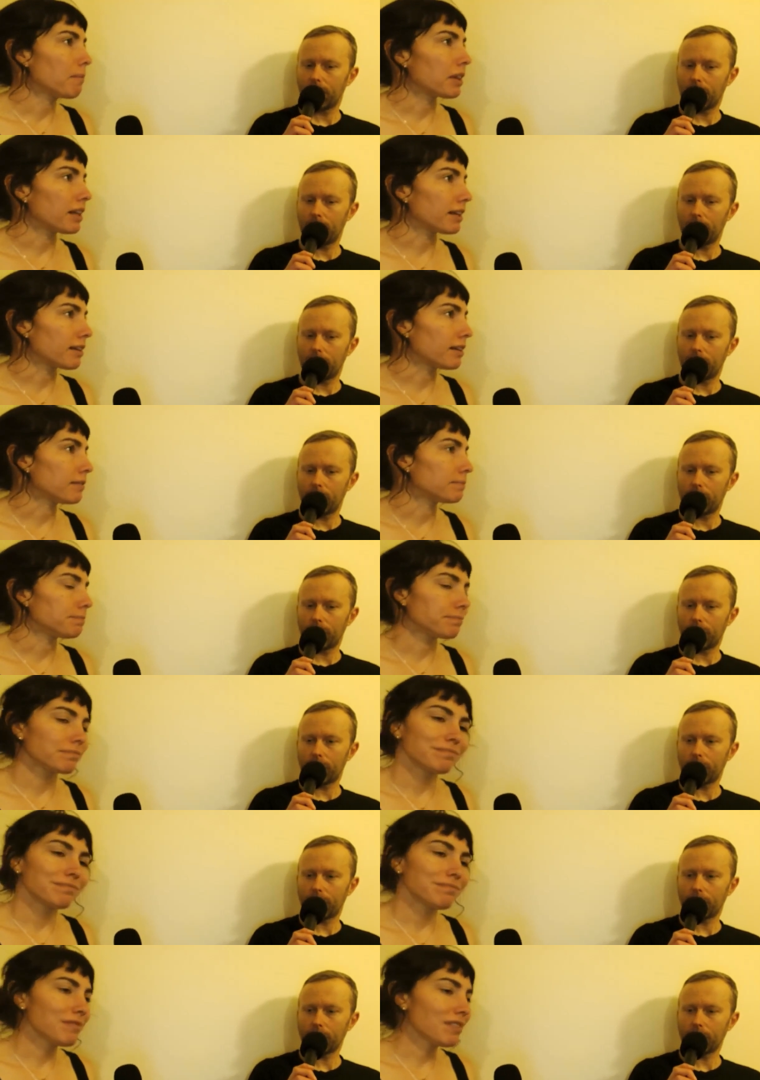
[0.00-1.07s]
Speaker 1: But like
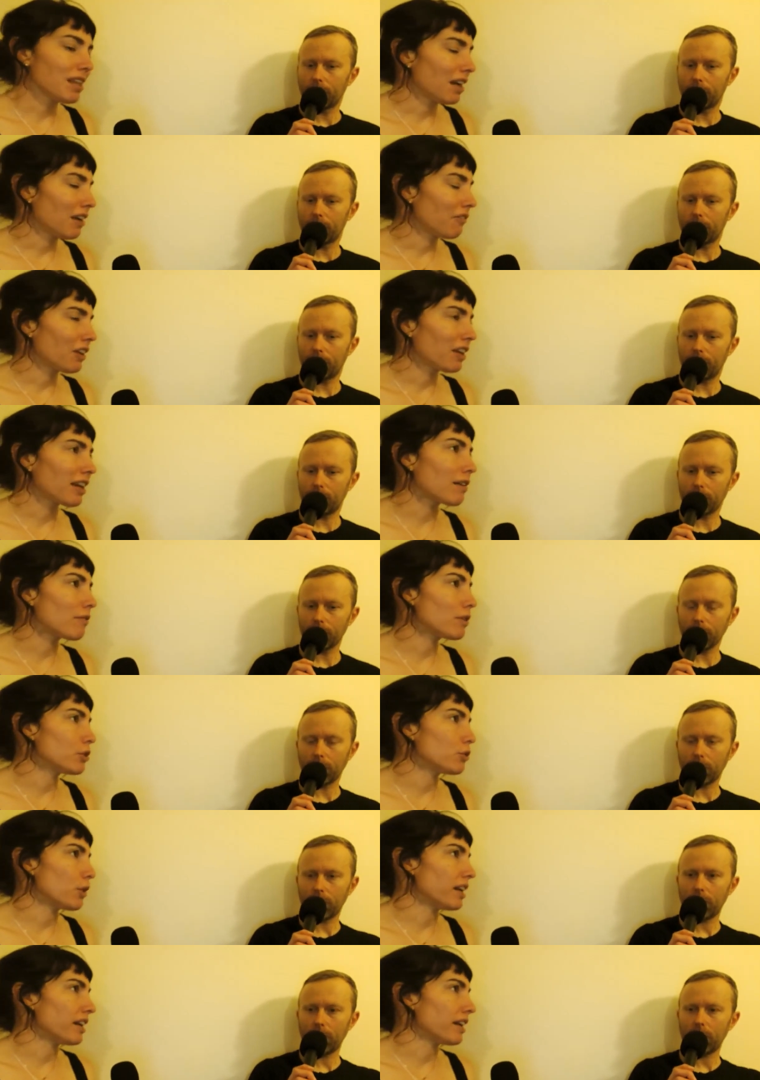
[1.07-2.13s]
I feel like
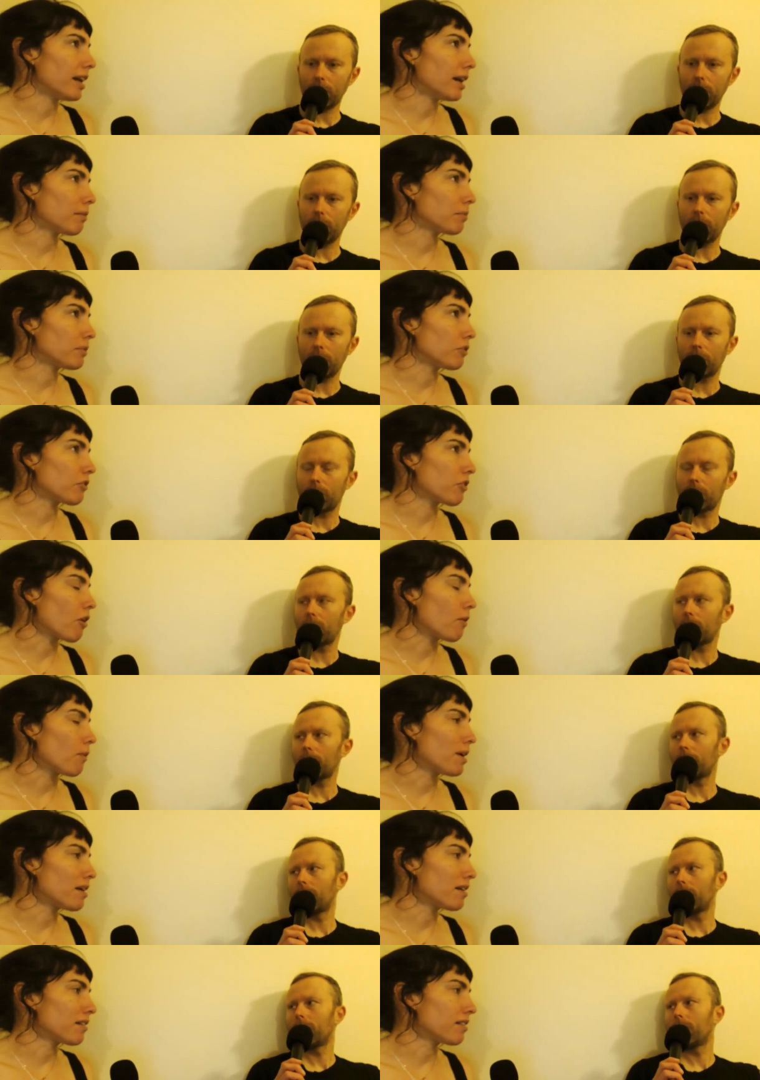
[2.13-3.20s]
every training camp there's
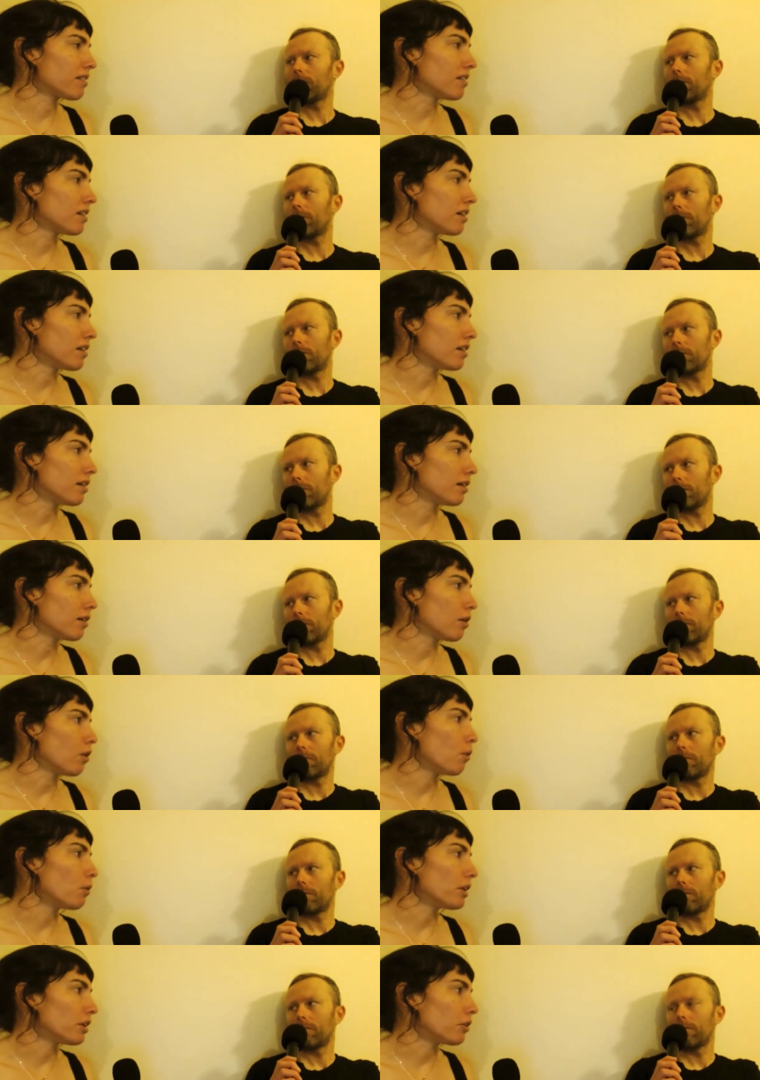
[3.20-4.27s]
always the
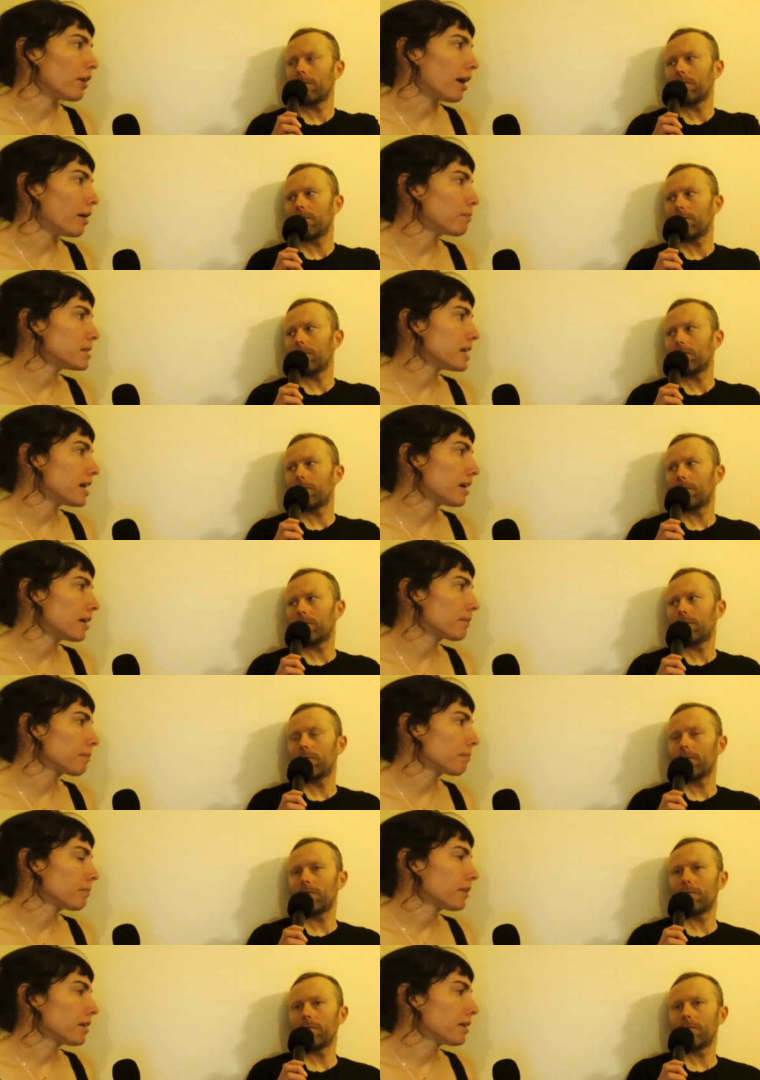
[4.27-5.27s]
holy crap day.